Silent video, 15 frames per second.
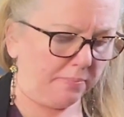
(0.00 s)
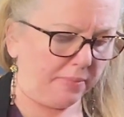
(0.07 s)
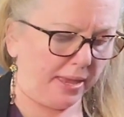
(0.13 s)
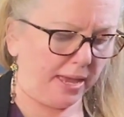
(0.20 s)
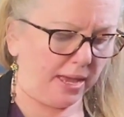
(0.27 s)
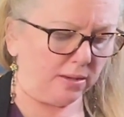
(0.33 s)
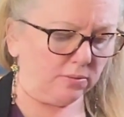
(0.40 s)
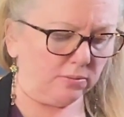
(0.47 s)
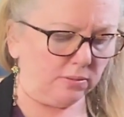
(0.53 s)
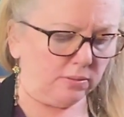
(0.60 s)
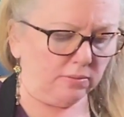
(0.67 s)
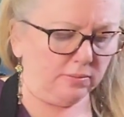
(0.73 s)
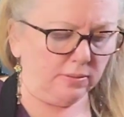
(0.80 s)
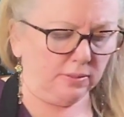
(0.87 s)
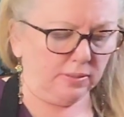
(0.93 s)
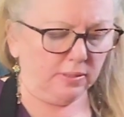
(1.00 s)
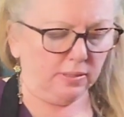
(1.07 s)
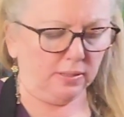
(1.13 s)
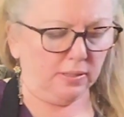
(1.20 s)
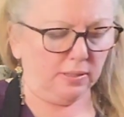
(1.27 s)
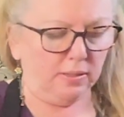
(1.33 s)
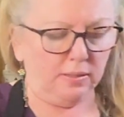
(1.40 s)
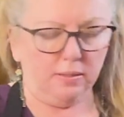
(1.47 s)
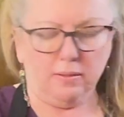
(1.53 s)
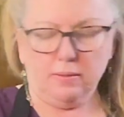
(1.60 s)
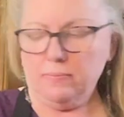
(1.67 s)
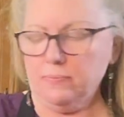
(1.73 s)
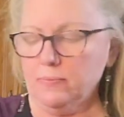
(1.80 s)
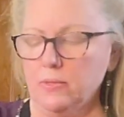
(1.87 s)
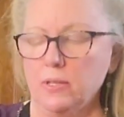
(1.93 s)
out.
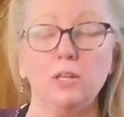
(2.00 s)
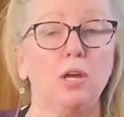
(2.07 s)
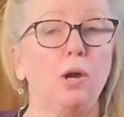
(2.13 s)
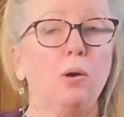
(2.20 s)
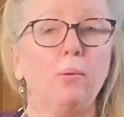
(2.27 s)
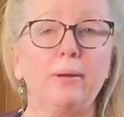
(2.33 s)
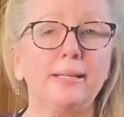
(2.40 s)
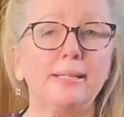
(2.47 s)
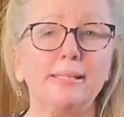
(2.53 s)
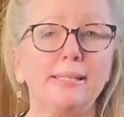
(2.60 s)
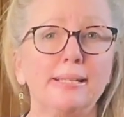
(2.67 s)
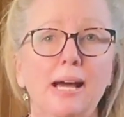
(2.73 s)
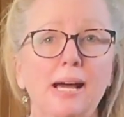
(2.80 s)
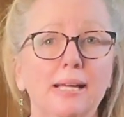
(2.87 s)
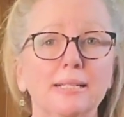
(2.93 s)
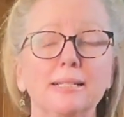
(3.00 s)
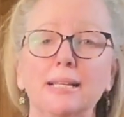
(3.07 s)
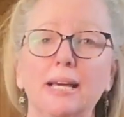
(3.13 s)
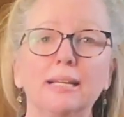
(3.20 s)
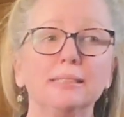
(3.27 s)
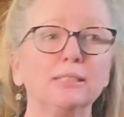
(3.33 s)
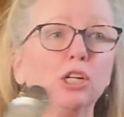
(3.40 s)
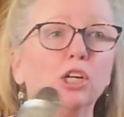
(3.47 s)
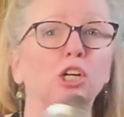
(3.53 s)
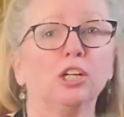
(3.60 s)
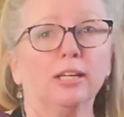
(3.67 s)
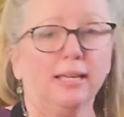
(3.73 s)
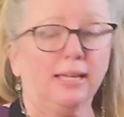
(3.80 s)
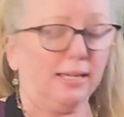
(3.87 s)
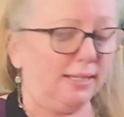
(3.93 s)
No, it is not done
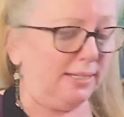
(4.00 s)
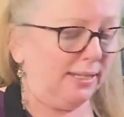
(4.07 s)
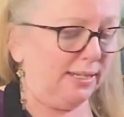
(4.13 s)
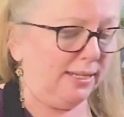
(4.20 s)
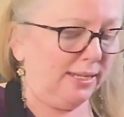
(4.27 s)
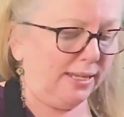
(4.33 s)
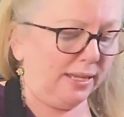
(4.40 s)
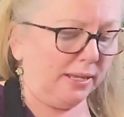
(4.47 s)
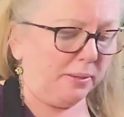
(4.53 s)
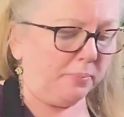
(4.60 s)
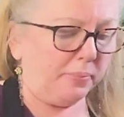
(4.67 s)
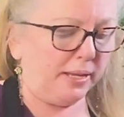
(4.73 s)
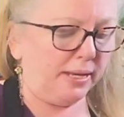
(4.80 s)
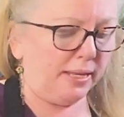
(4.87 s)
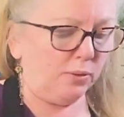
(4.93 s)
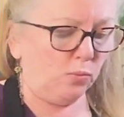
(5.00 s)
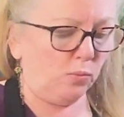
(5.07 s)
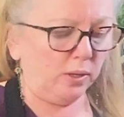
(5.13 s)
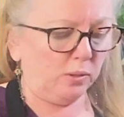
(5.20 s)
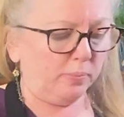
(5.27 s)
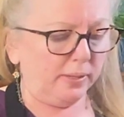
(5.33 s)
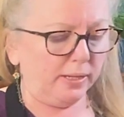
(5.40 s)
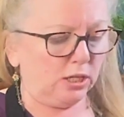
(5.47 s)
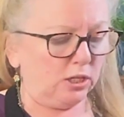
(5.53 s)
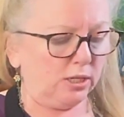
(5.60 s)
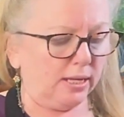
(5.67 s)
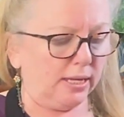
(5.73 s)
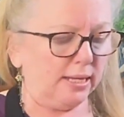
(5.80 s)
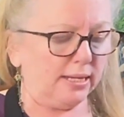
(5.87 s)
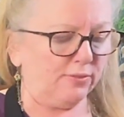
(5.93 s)
cooking, but it will be
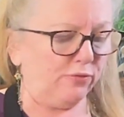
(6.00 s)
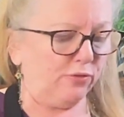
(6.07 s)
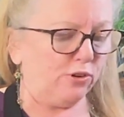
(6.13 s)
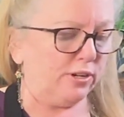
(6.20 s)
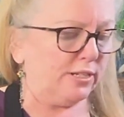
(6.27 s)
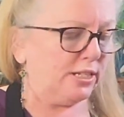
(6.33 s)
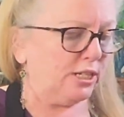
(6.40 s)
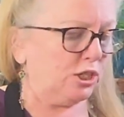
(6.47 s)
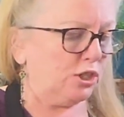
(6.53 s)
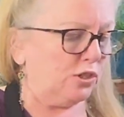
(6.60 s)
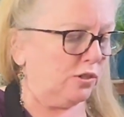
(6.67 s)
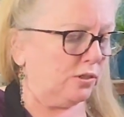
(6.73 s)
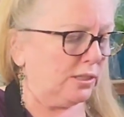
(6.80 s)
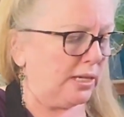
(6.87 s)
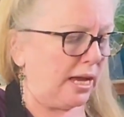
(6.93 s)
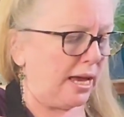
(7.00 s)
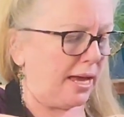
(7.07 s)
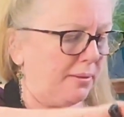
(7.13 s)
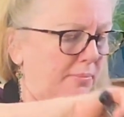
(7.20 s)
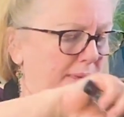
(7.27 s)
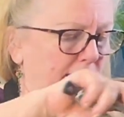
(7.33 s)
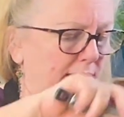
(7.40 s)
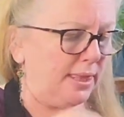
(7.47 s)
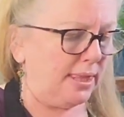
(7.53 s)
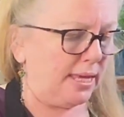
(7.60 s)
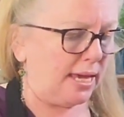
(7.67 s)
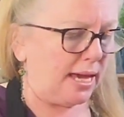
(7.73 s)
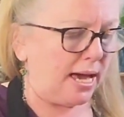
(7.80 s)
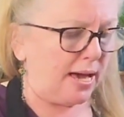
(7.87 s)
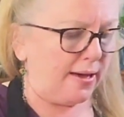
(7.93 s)
cooking for additional time in
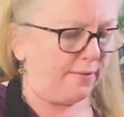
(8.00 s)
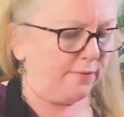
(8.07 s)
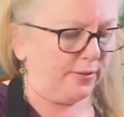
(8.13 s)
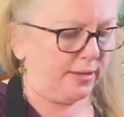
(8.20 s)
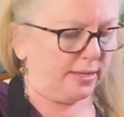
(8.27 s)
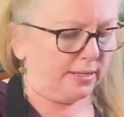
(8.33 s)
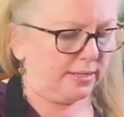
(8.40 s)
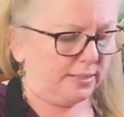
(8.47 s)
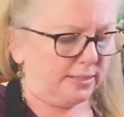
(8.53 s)
the oven.